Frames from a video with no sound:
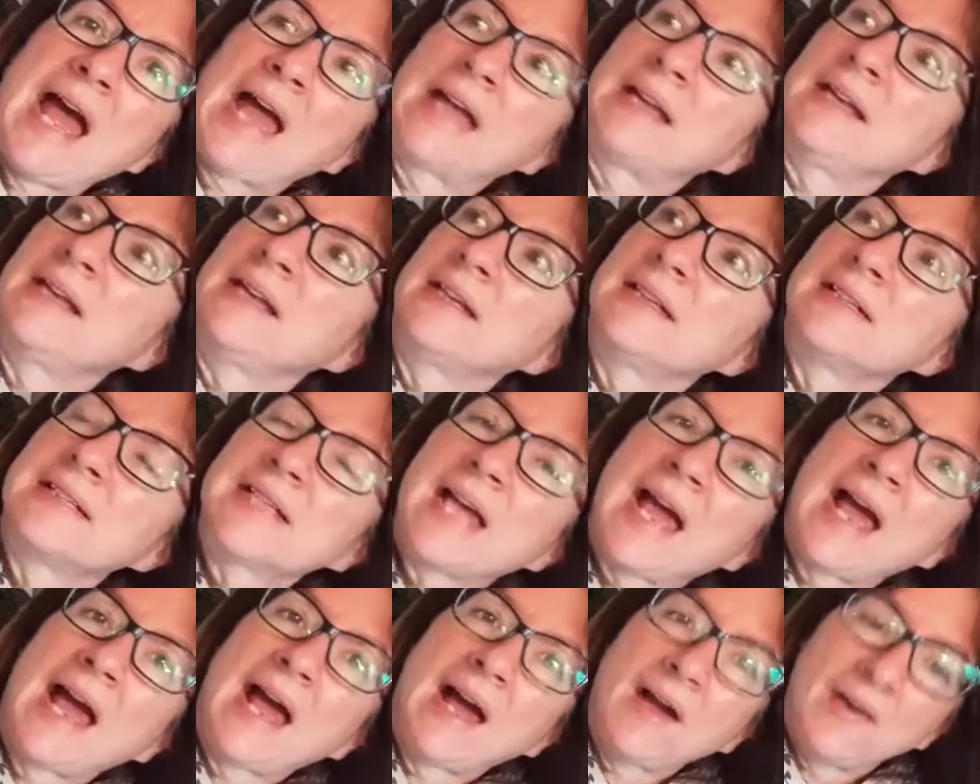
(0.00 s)
hanging
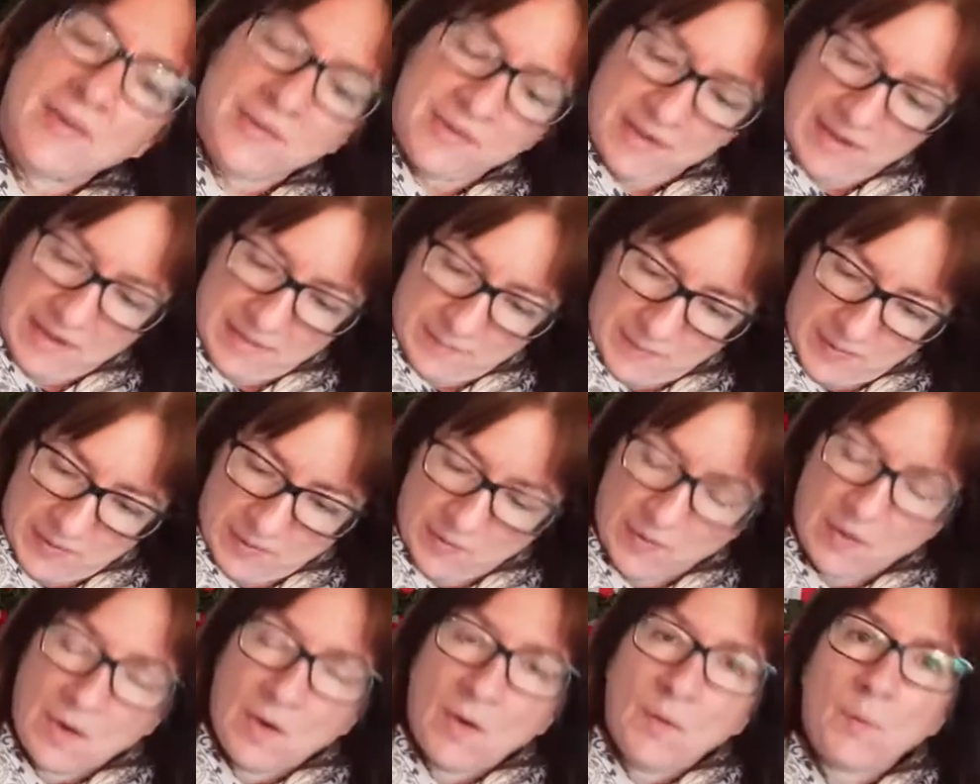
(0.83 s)
down. I mean,
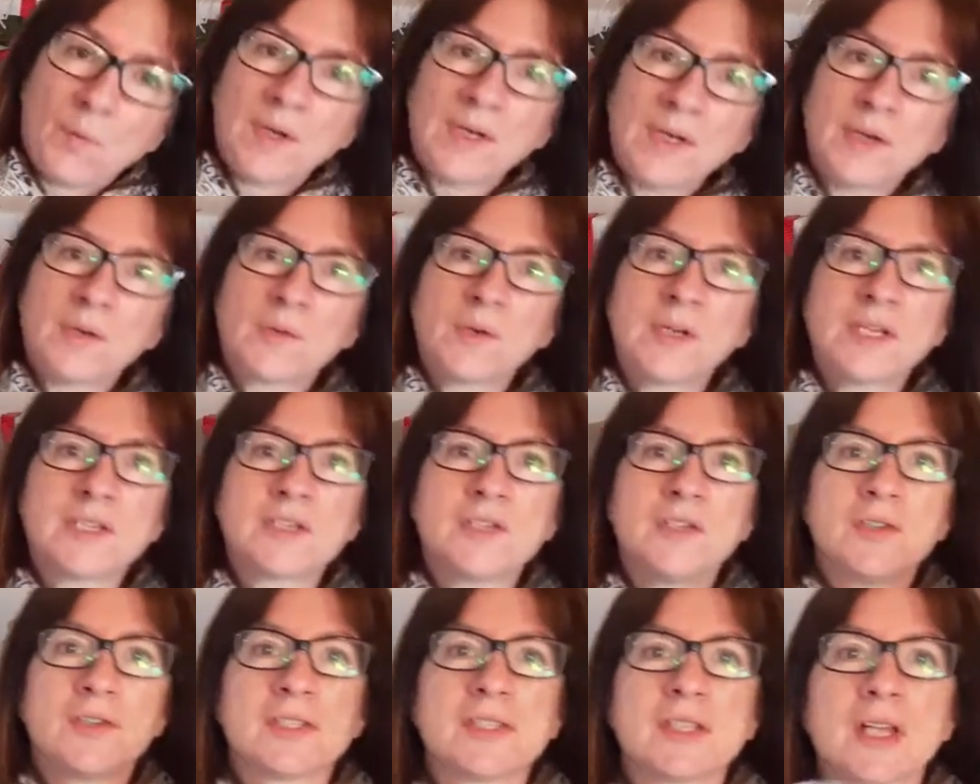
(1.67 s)
we always
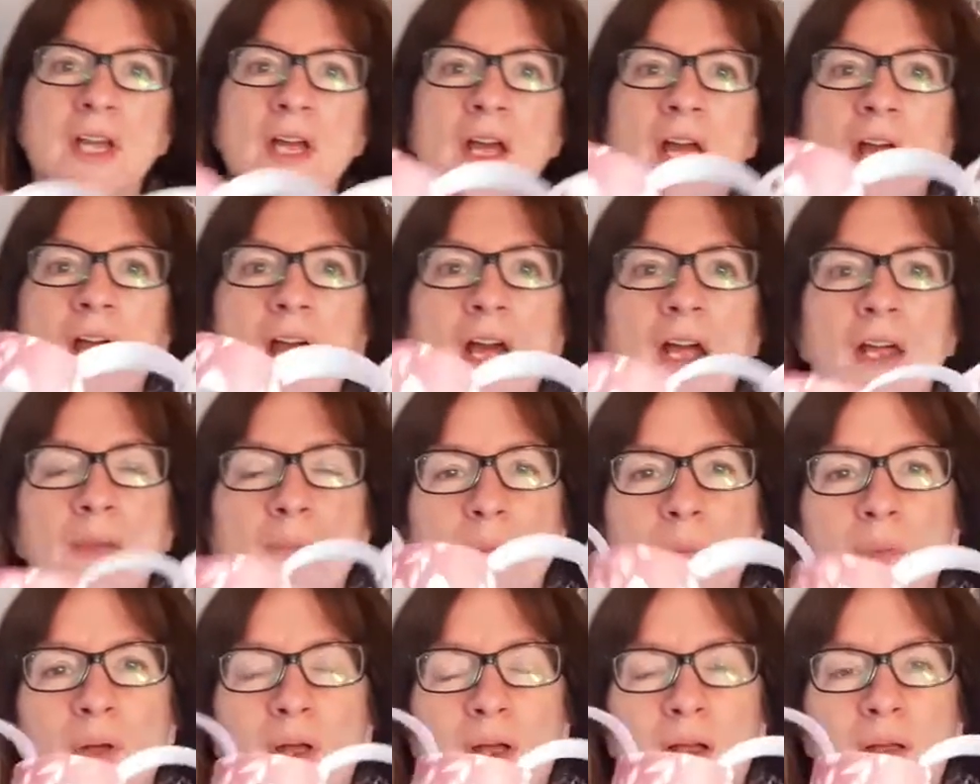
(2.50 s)
used to
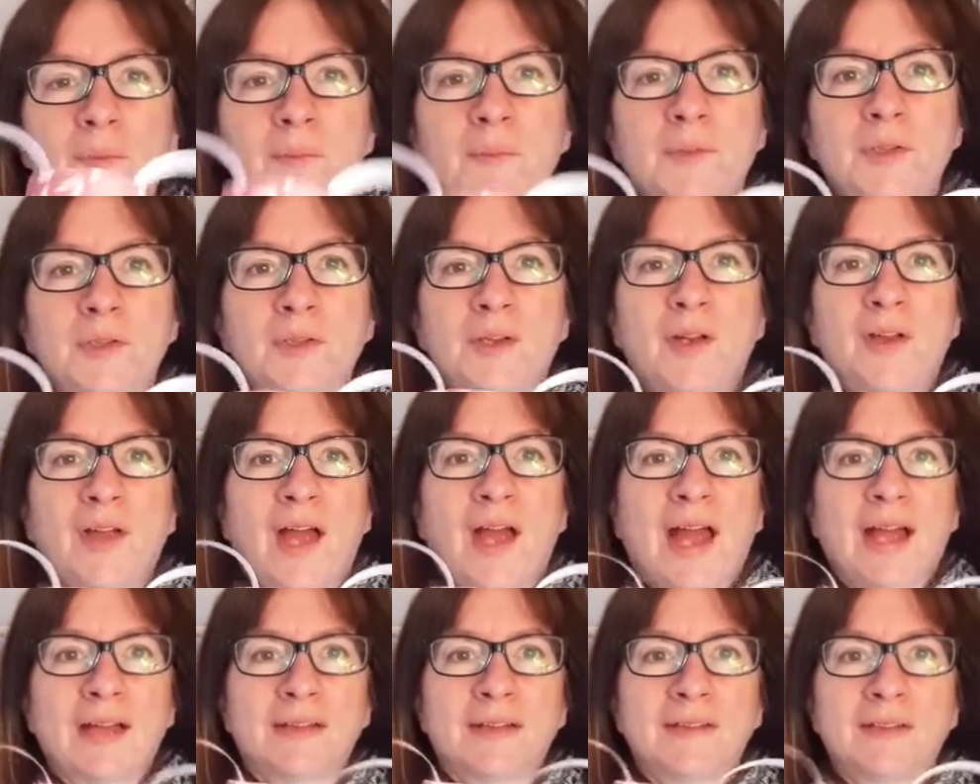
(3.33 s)

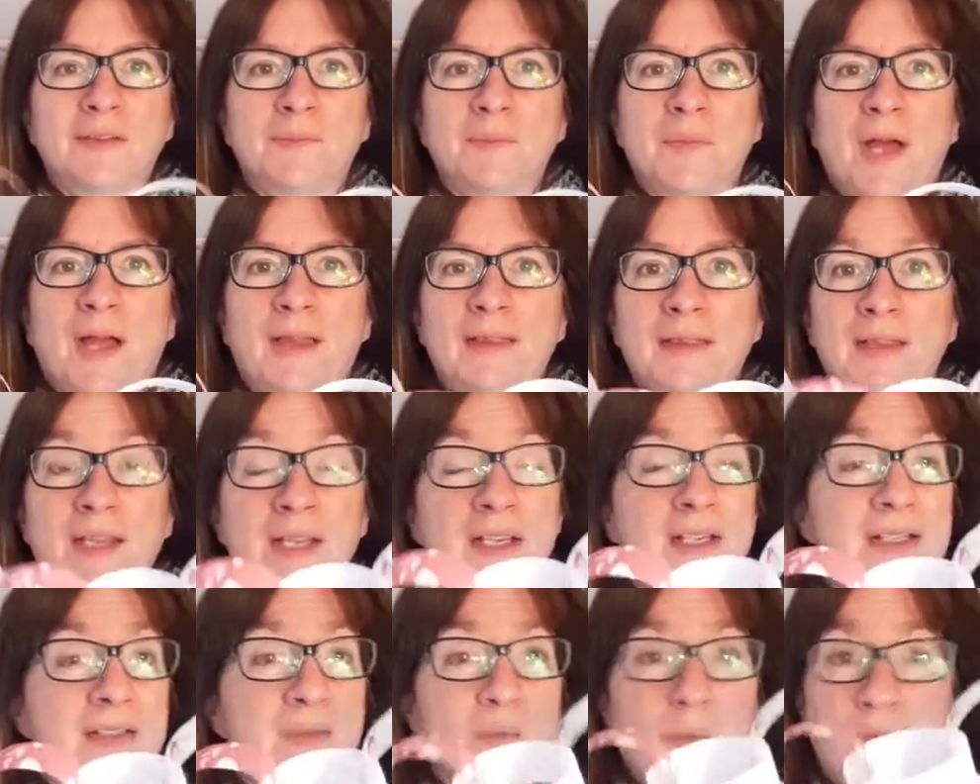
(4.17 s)
hang them like
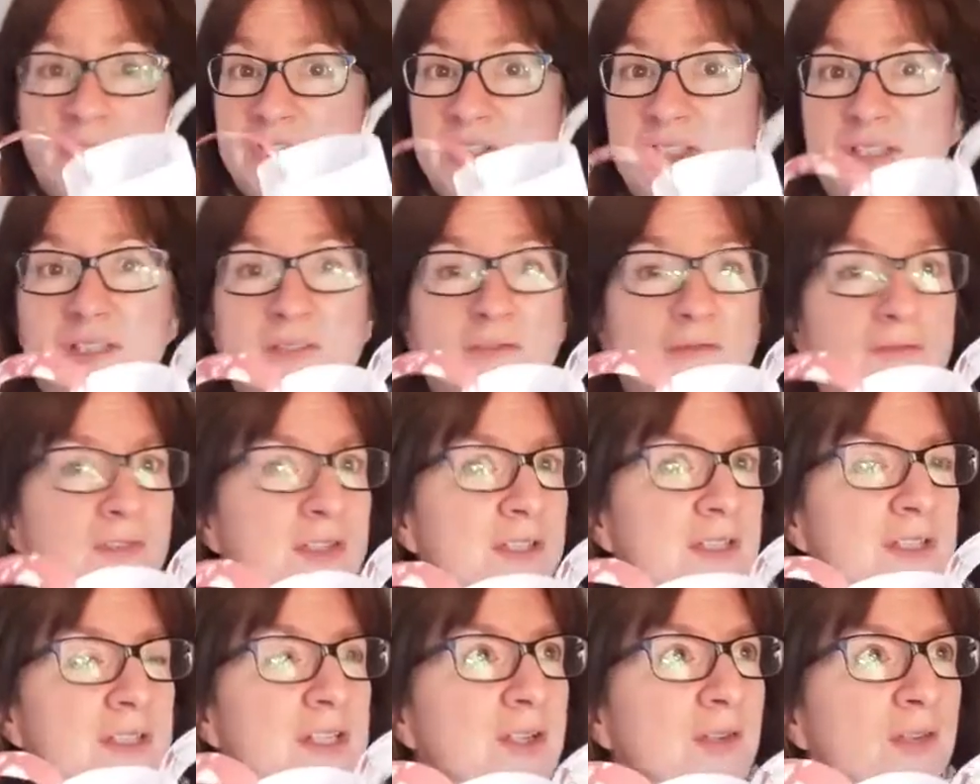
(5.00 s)
this, which is
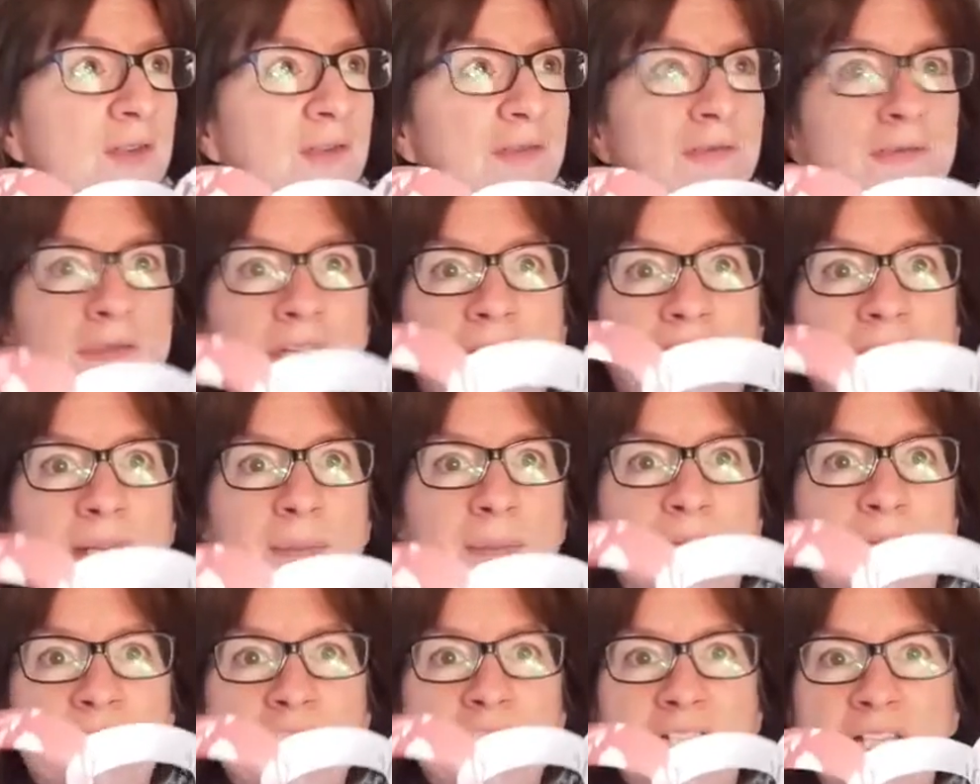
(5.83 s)
still really
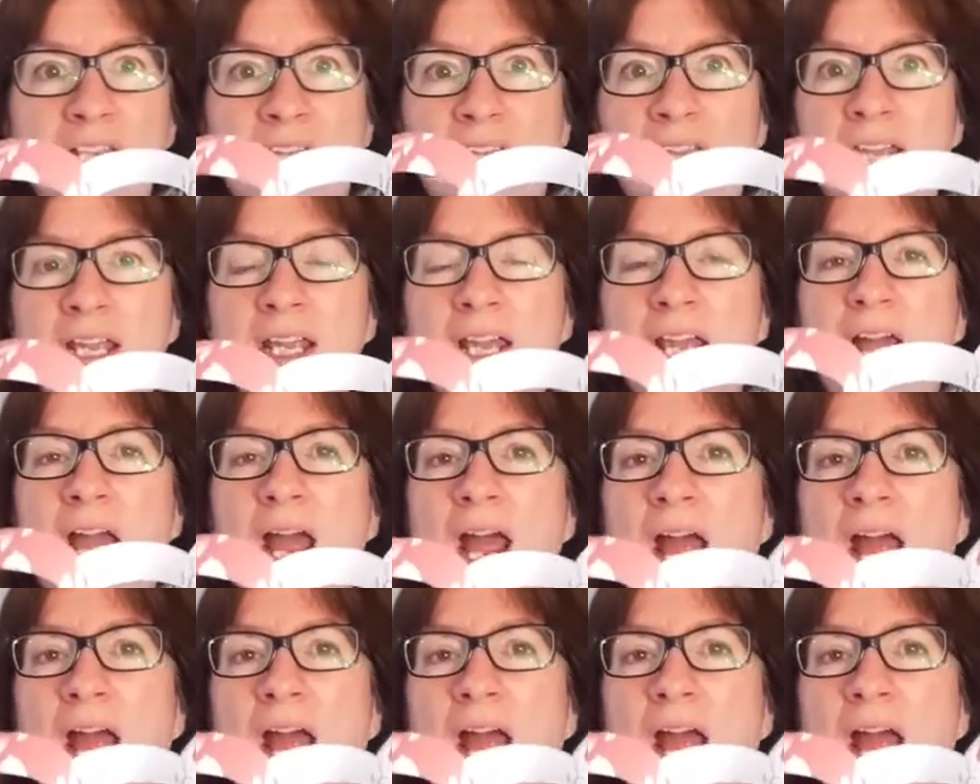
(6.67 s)
pretty.